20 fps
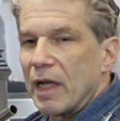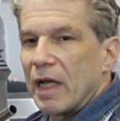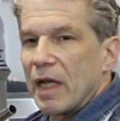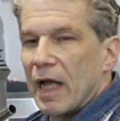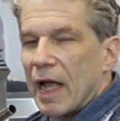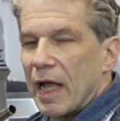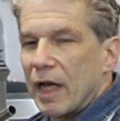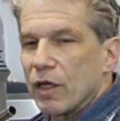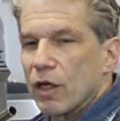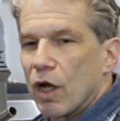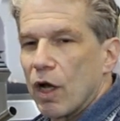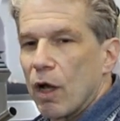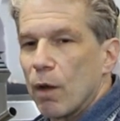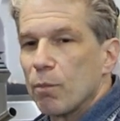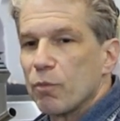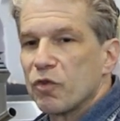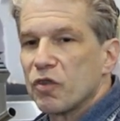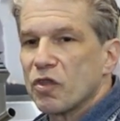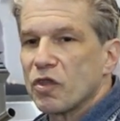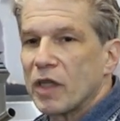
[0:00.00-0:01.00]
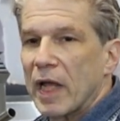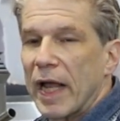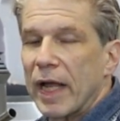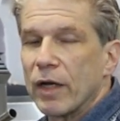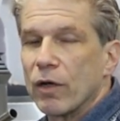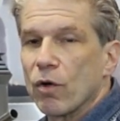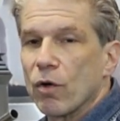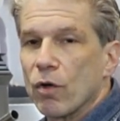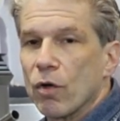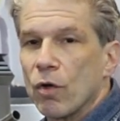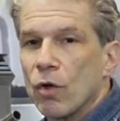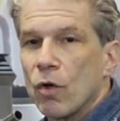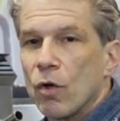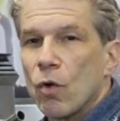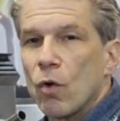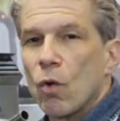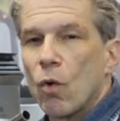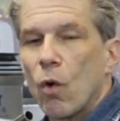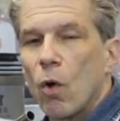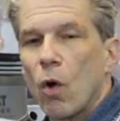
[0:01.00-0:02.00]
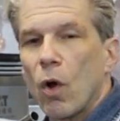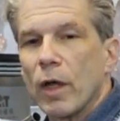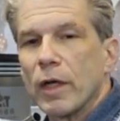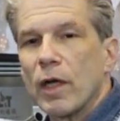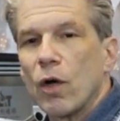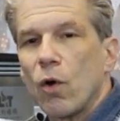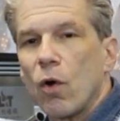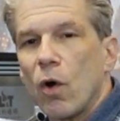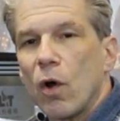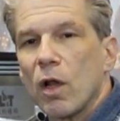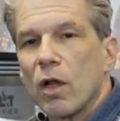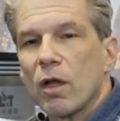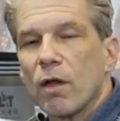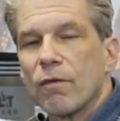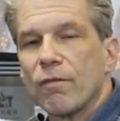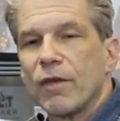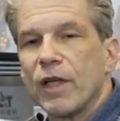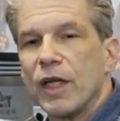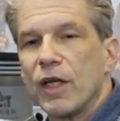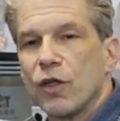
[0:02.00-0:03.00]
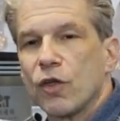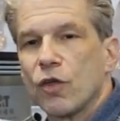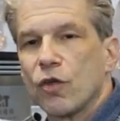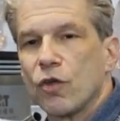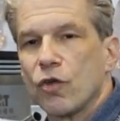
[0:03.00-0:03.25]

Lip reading: and comes standard on all of the